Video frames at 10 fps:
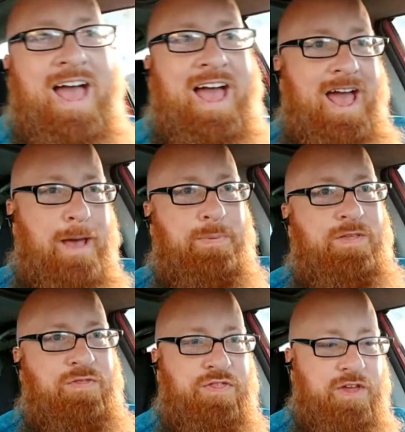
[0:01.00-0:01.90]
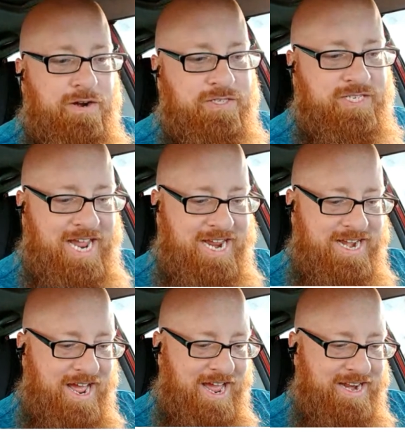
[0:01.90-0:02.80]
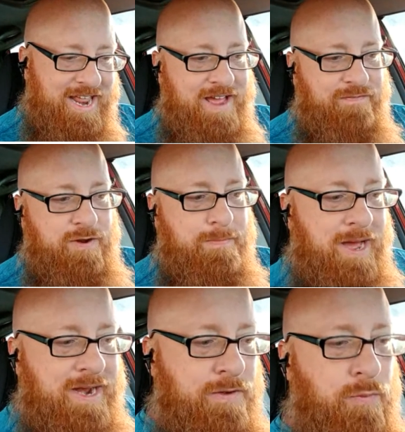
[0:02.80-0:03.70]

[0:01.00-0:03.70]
Happy Thursday night, everybody.